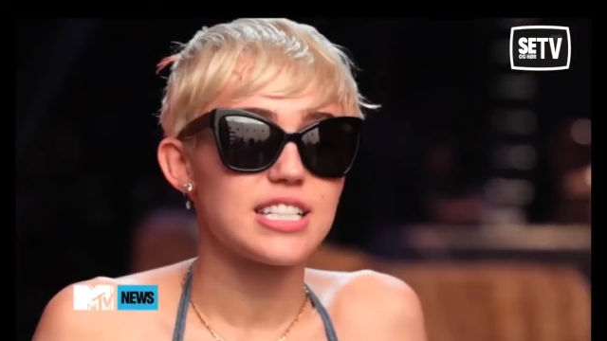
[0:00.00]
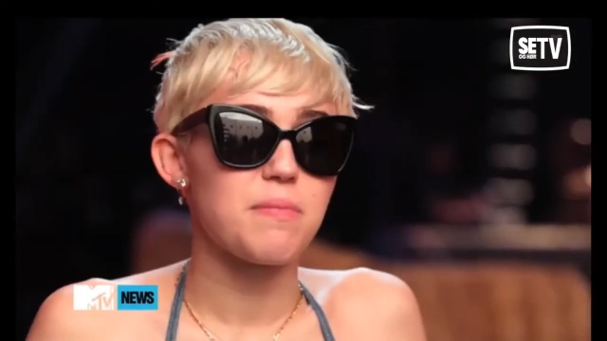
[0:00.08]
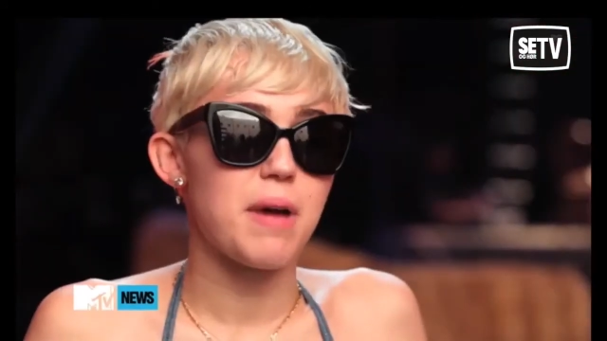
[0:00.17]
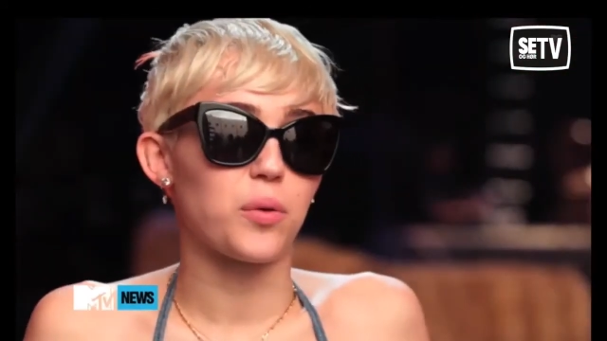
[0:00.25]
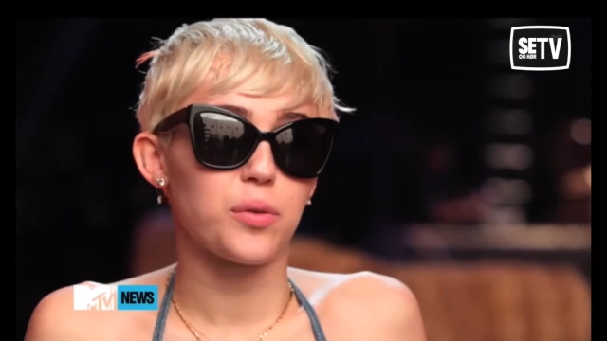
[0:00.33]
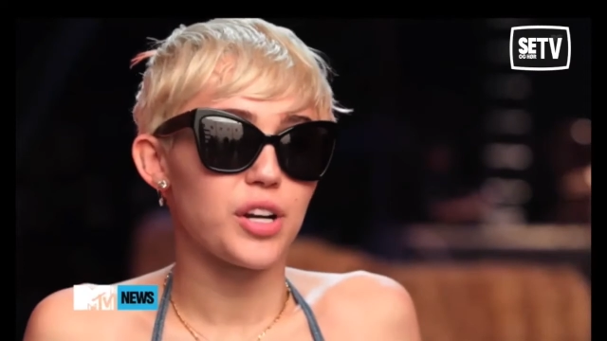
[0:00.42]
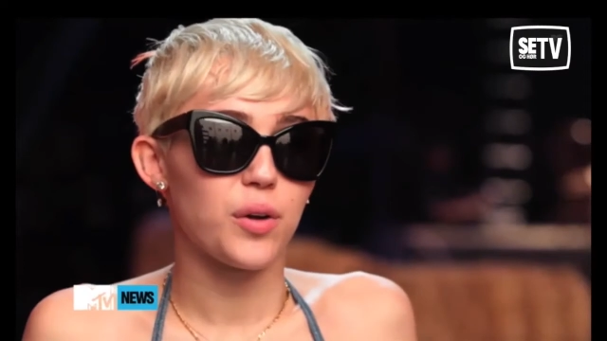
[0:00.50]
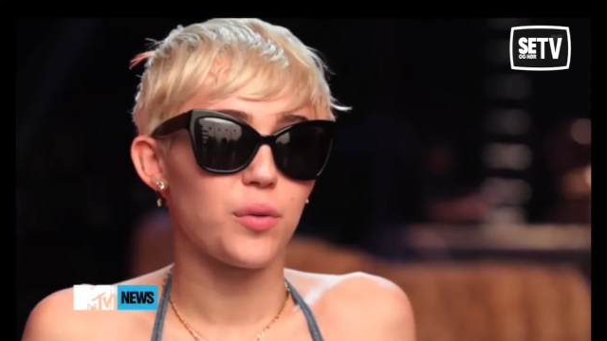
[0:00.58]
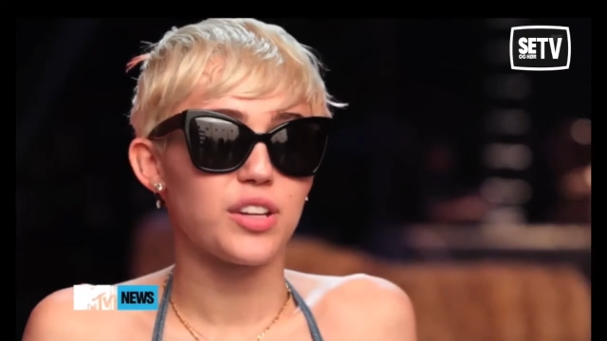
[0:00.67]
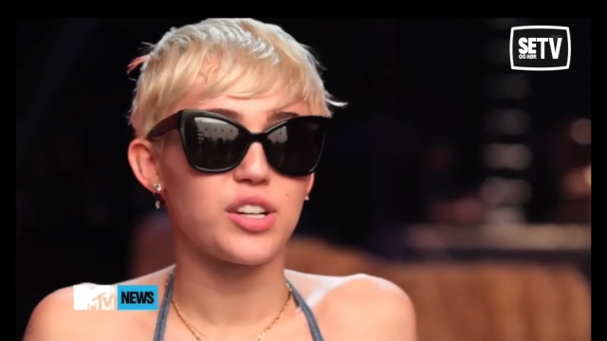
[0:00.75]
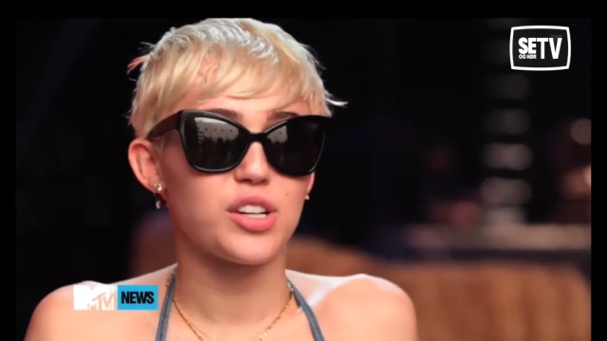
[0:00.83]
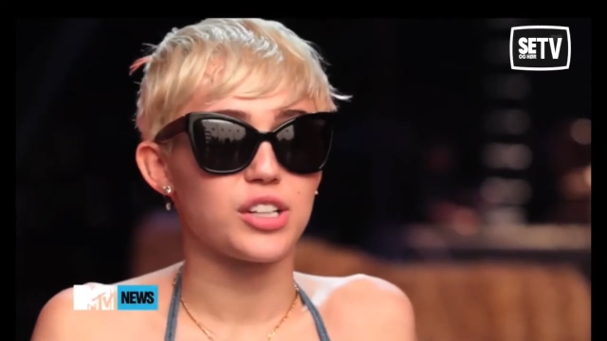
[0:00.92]
it doesn't matter, you
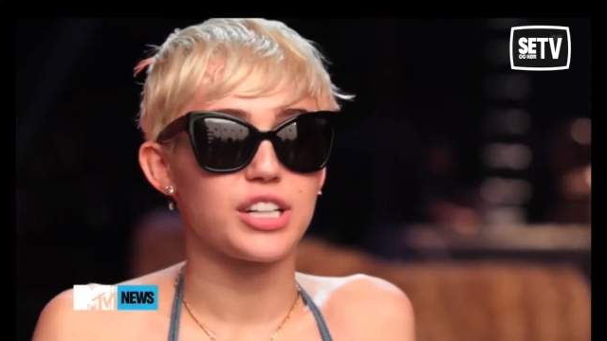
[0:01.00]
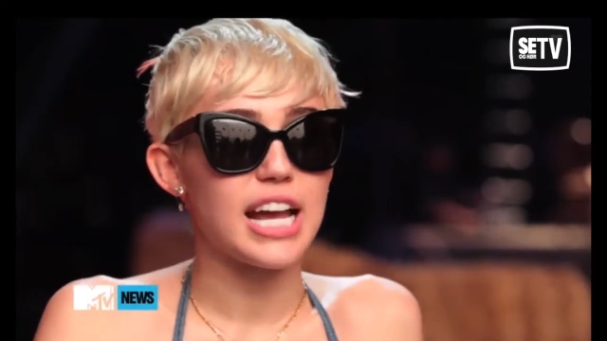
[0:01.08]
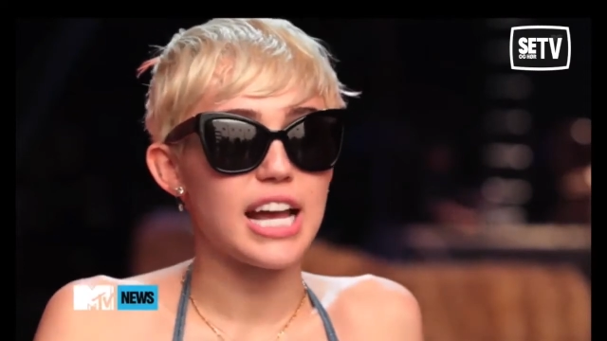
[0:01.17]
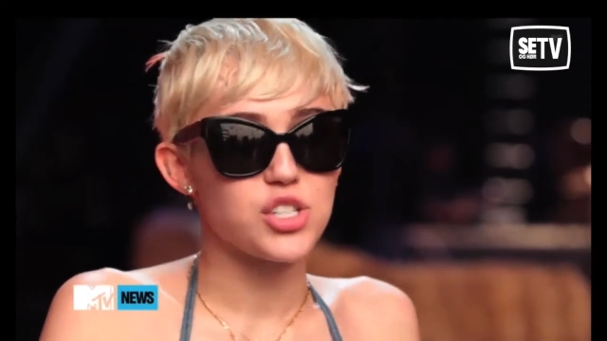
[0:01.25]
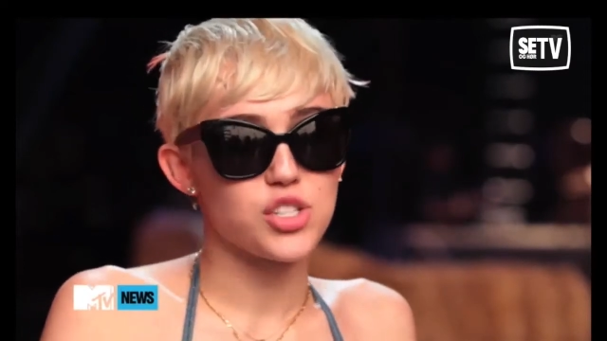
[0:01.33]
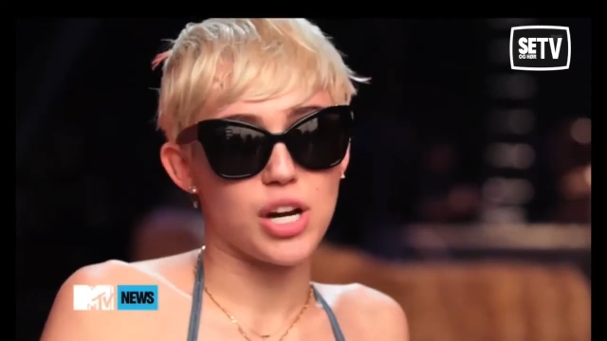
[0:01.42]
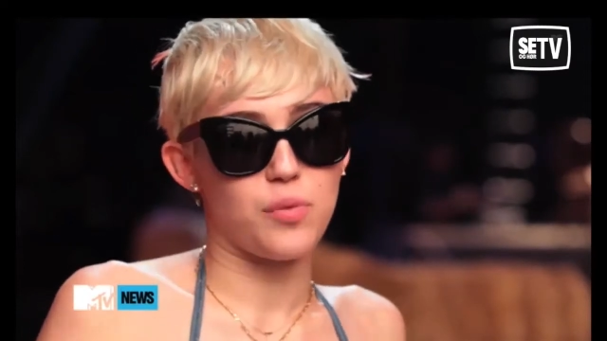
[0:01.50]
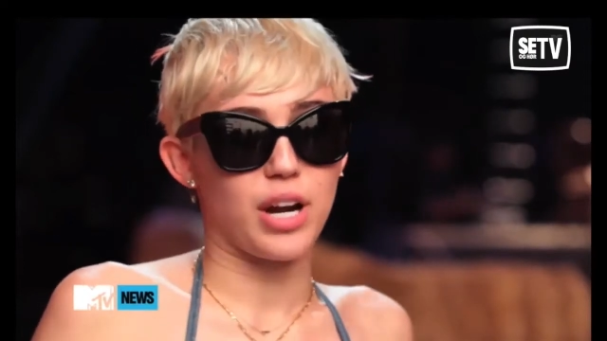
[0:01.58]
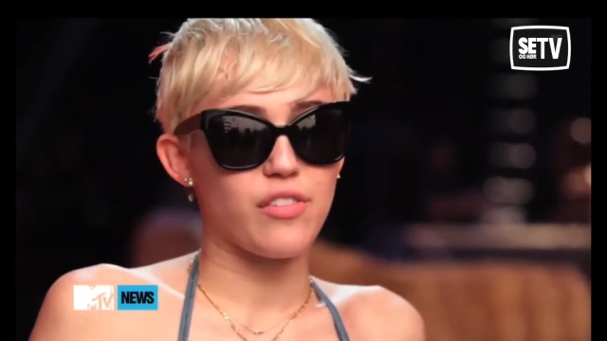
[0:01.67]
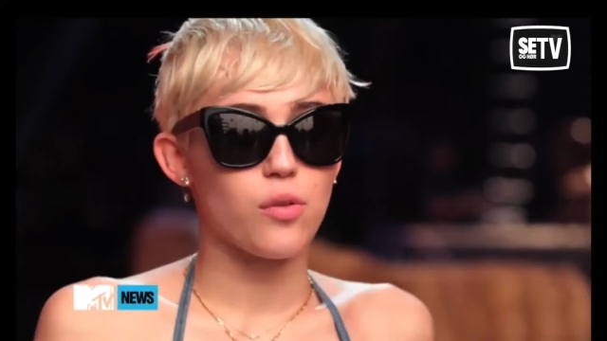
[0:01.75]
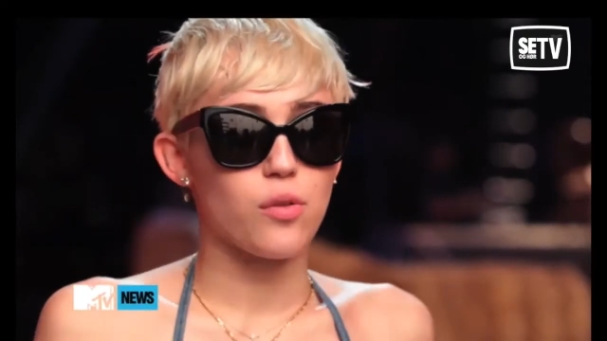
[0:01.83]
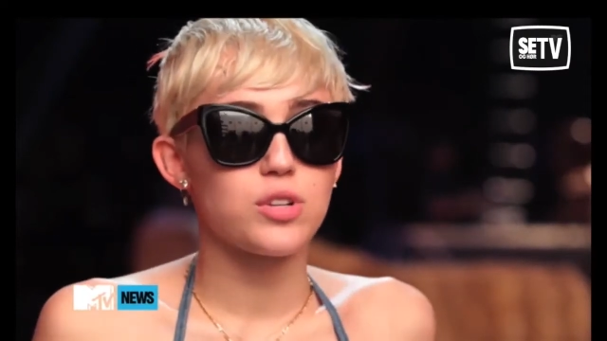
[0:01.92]
know, whether you're gay, straight,
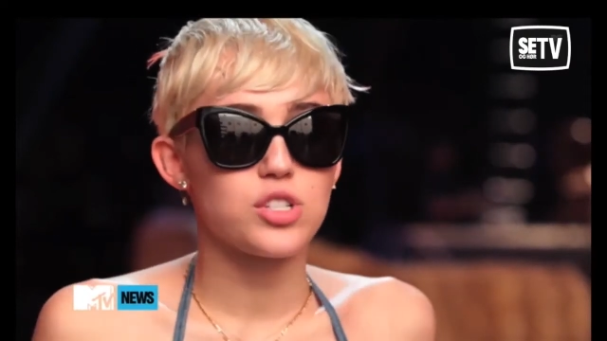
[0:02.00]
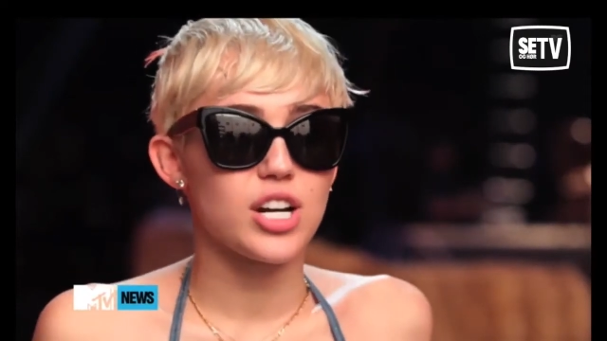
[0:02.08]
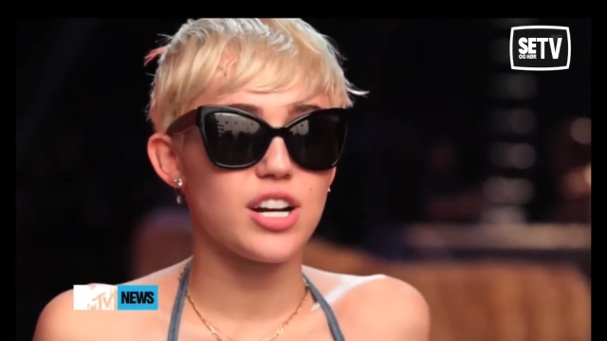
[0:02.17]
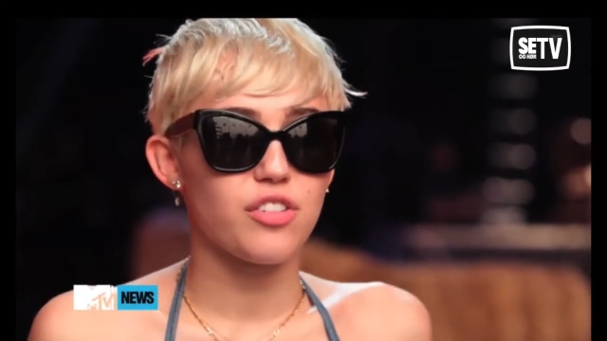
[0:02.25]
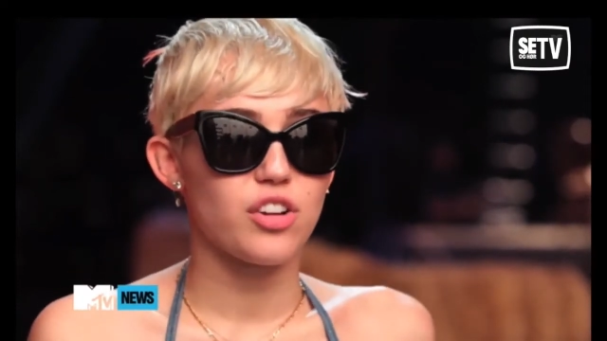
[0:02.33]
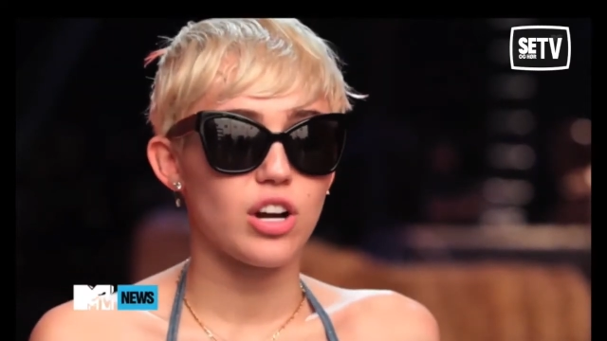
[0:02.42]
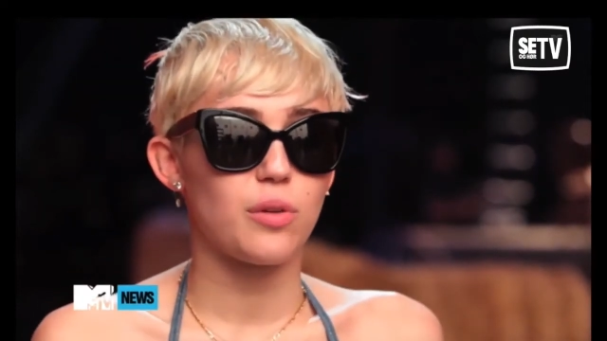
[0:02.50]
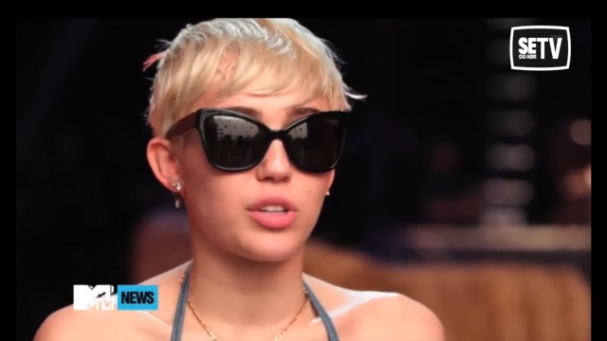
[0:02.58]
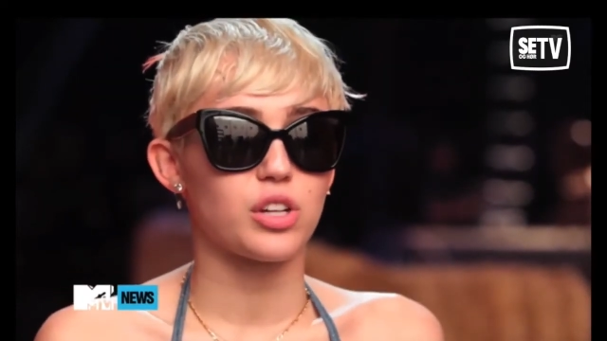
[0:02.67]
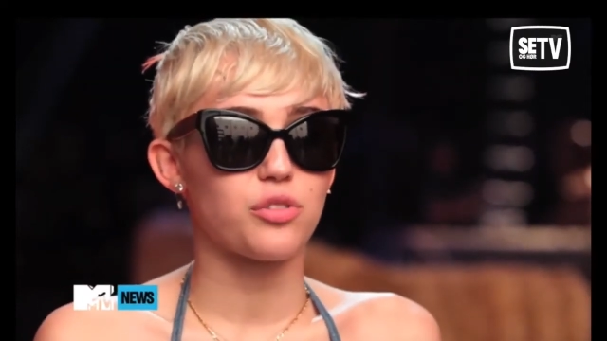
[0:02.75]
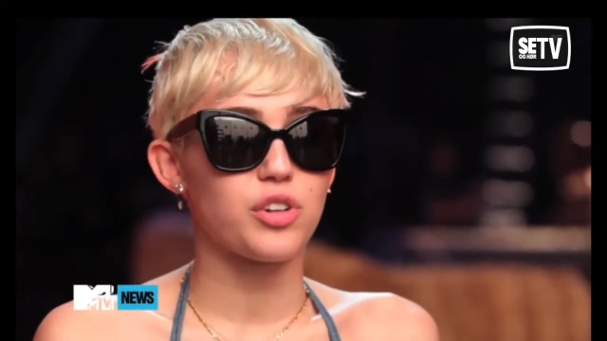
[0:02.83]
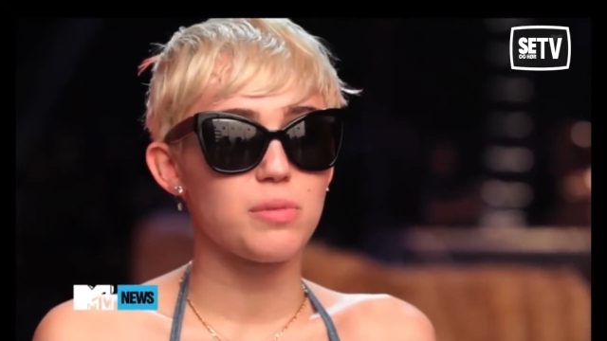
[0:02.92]
whatever, everyone's trying to figure out
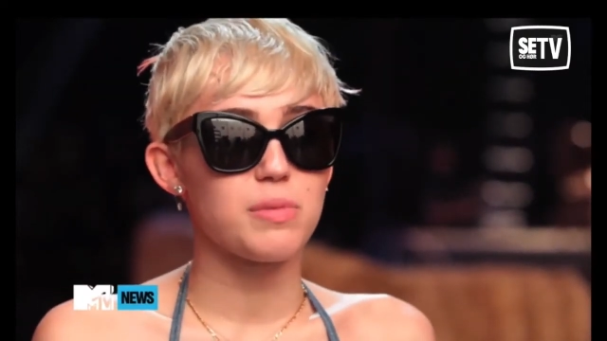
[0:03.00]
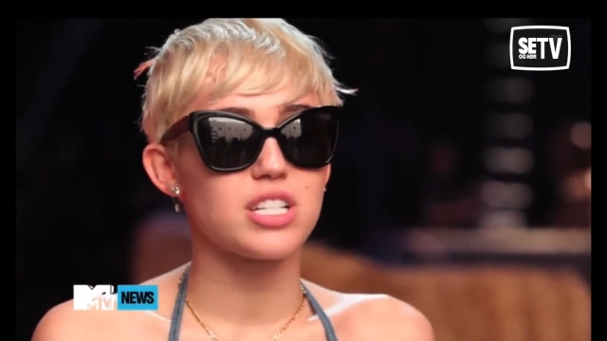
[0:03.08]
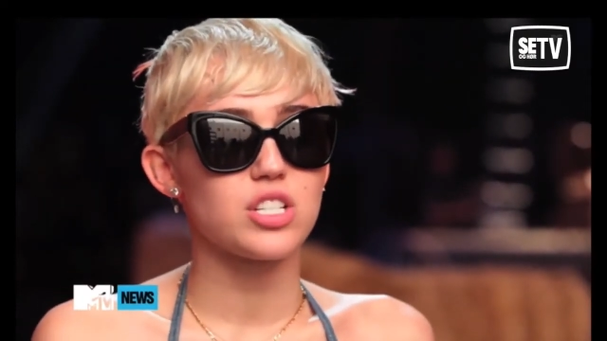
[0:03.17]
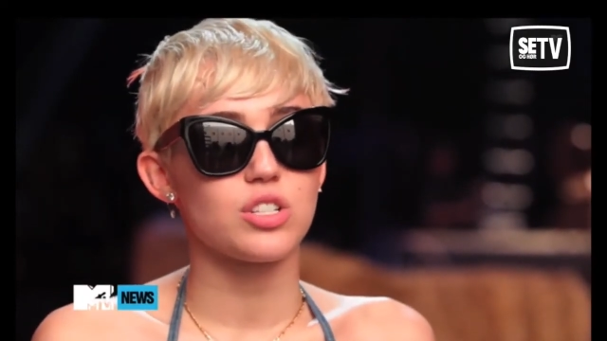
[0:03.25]
what their freedom is.